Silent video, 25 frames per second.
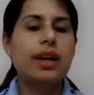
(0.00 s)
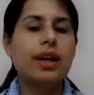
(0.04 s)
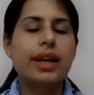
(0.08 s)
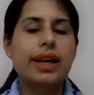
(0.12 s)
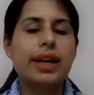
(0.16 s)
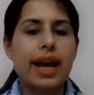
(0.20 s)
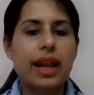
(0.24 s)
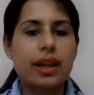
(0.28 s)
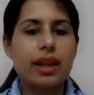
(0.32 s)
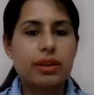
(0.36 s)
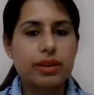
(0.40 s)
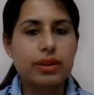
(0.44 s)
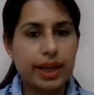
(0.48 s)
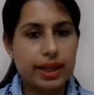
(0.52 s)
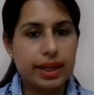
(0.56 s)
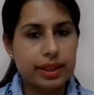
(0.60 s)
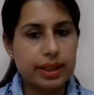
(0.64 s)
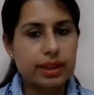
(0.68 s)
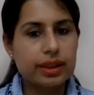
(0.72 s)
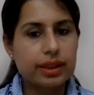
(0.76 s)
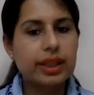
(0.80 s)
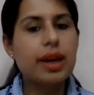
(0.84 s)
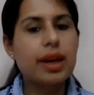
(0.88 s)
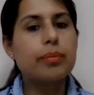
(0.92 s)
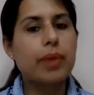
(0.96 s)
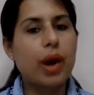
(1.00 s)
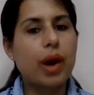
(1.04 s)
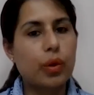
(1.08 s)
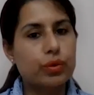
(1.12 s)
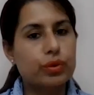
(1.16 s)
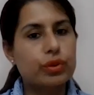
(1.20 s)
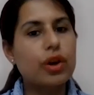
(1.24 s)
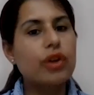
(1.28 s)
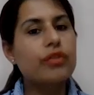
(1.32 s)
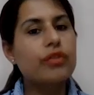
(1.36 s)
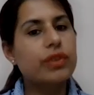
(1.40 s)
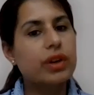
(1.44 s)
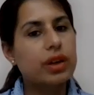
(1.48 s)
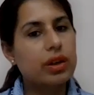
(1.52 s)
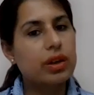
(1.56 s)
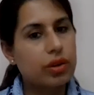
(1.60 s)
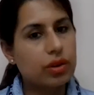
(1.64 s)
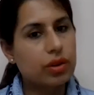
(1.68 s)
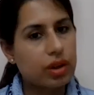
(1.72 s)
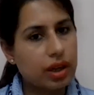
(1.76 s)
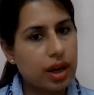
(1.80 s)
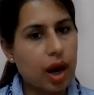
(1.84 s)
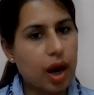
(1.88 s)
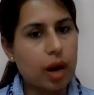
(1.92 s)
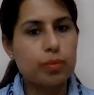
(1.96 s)
calculating the amount of
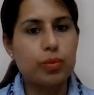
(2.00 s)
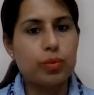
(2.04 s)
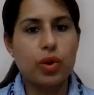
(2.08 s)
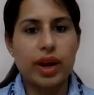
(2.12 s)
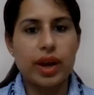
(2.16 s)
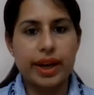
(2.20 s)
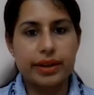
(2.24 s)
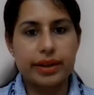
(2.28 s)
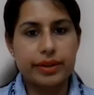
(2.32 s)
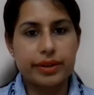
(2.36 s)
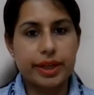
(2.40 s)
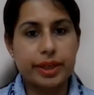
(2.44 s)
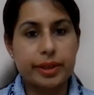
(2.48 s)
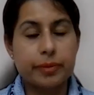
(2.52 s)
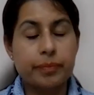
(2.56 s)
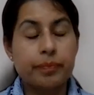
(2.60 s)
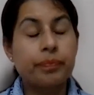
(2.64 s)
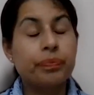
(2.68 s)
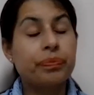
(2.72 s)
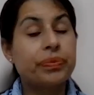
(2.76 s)
carbohydrate.